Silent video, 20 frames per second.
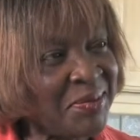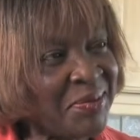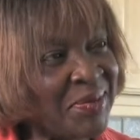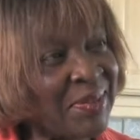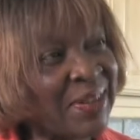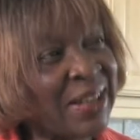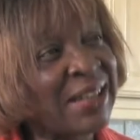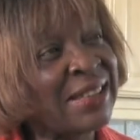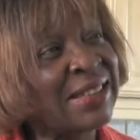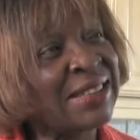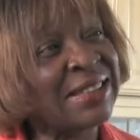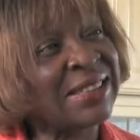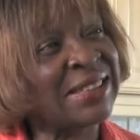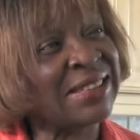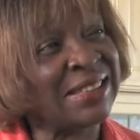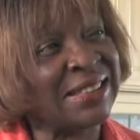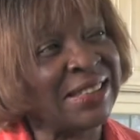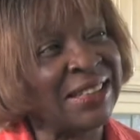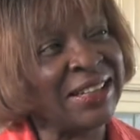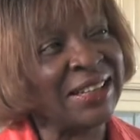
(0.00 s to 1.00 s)
I think it's
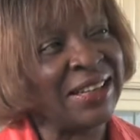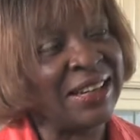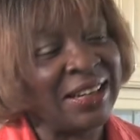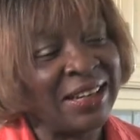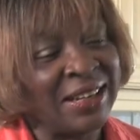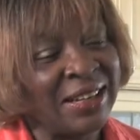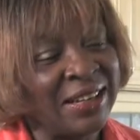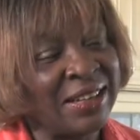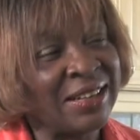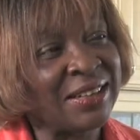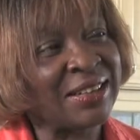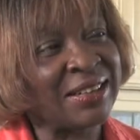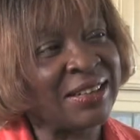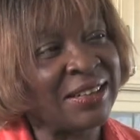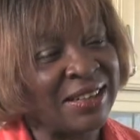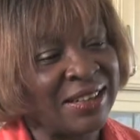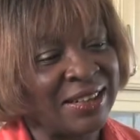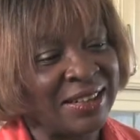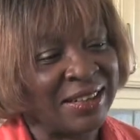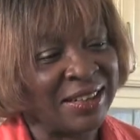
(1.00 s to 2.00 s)
lovely. I think it's really,
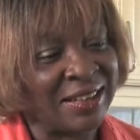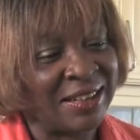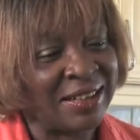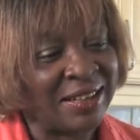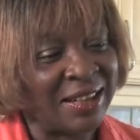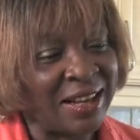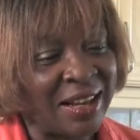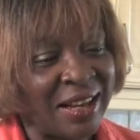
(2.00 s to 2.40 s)
really nice.